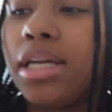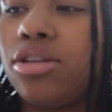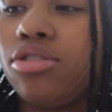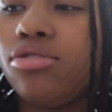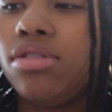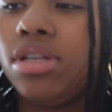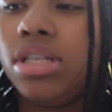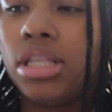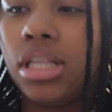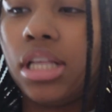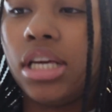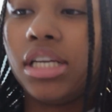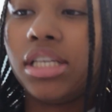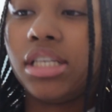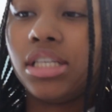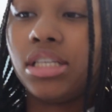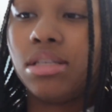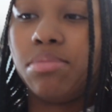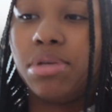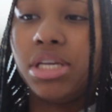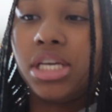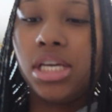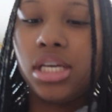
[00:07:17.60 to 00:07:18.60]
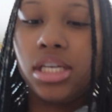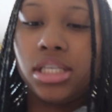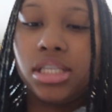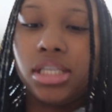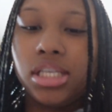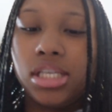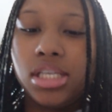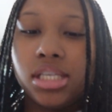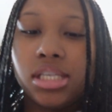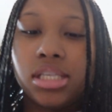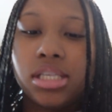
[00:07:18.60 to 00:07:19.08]
to do these lashes because
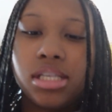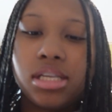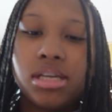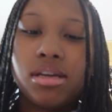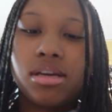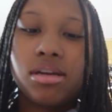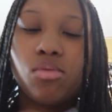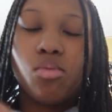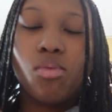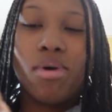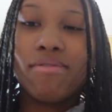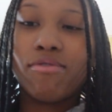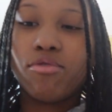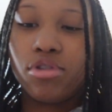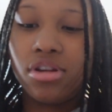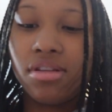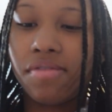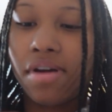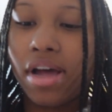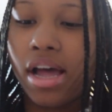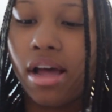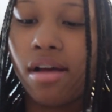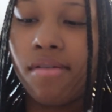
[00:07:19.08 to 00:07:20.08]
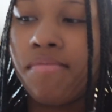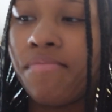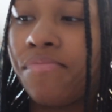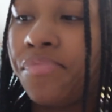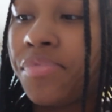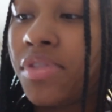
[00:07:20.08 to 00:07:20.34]
it's 1:45.